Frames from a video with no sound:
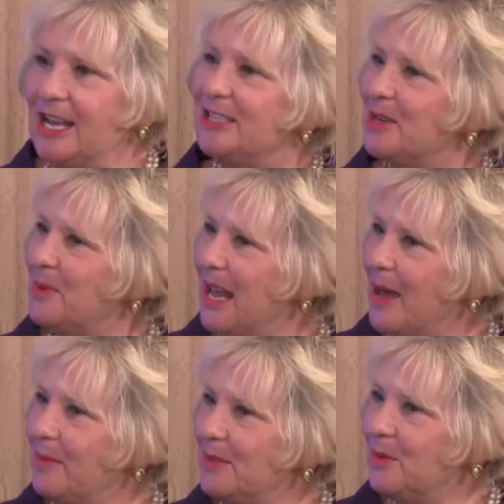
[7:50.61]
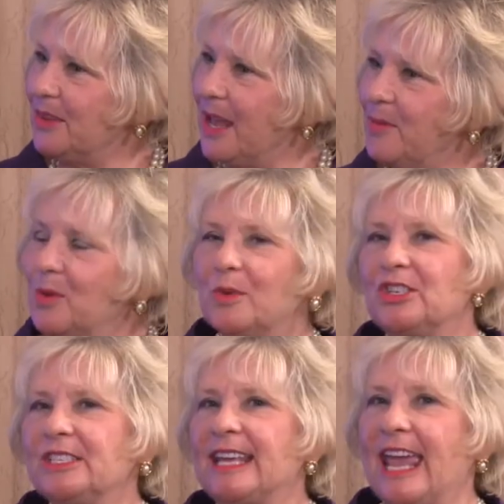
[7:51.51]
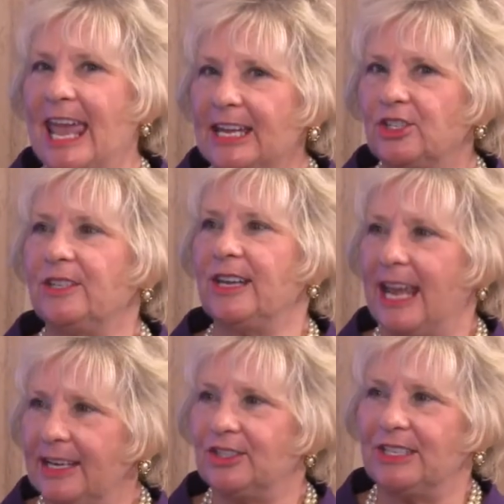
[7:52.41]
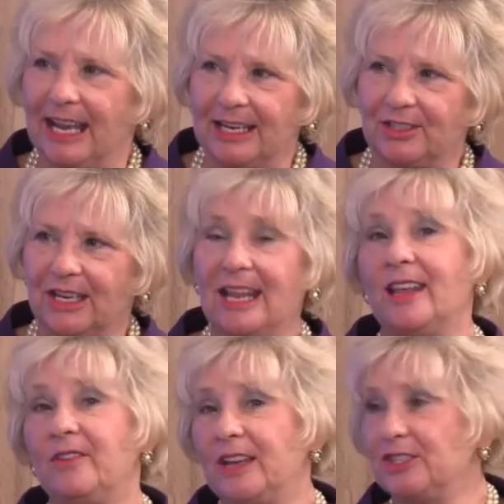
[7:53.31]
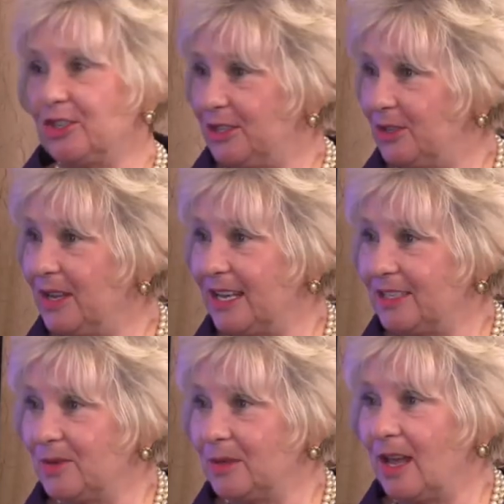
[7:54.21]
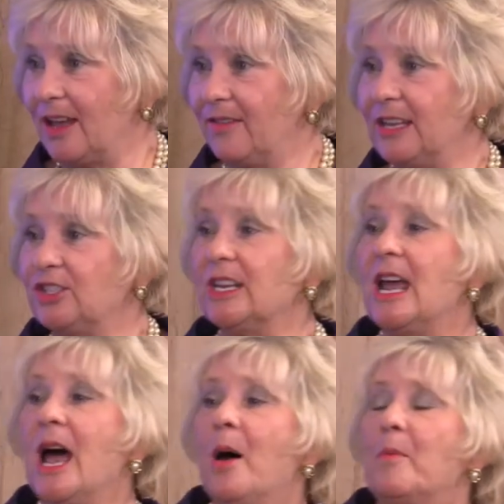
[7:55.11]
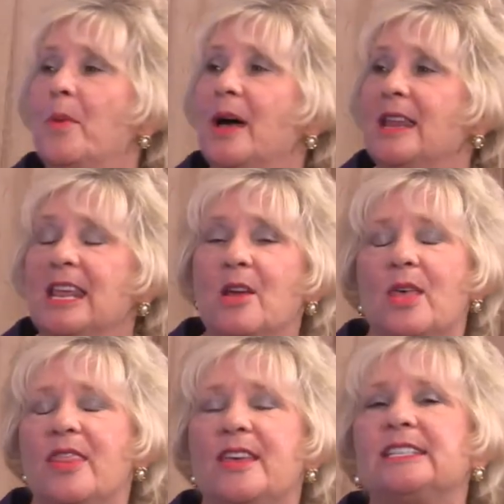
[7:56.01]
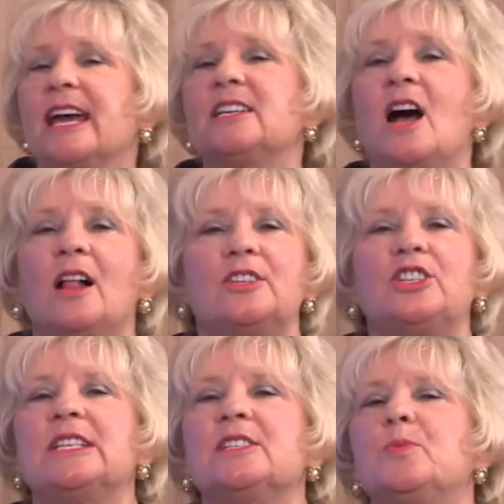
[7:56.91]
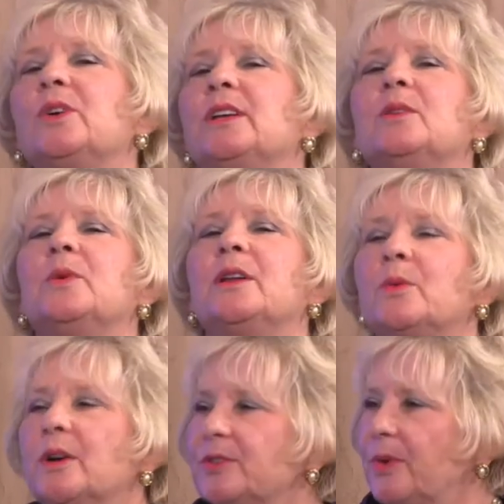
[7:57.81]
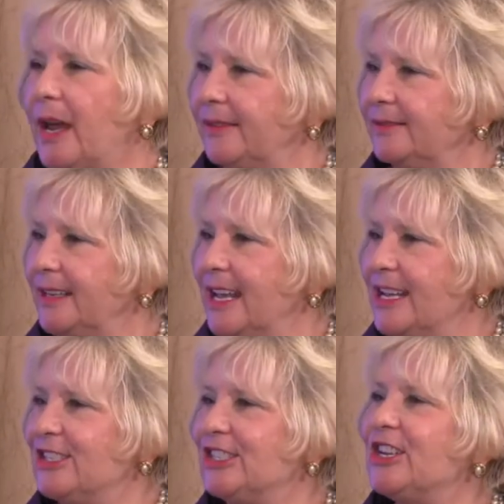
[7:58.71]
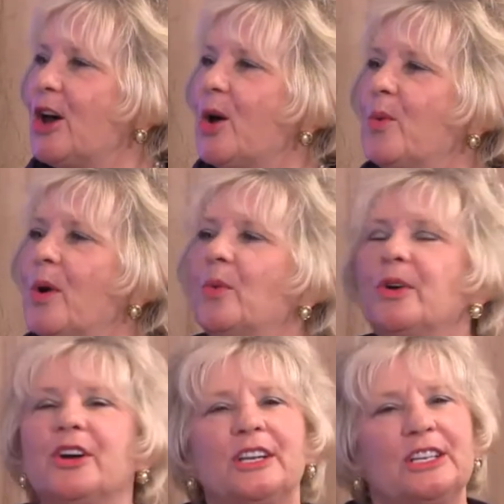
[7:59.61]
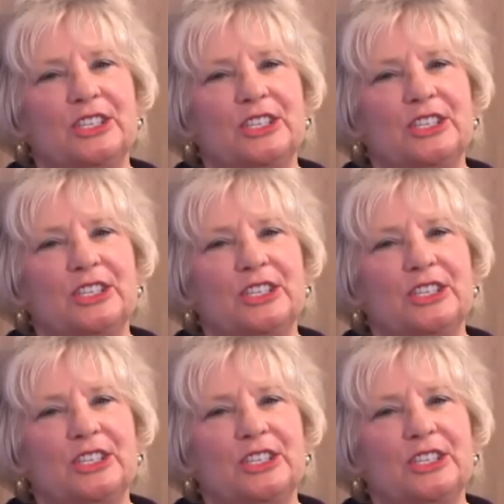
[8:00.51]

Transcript: So what happens with them? You would just say agent, agent, agent, and then eventually you'd get to a live agent. Sure. But you know the technology is brilliant when it works right. Sure. So what we're going to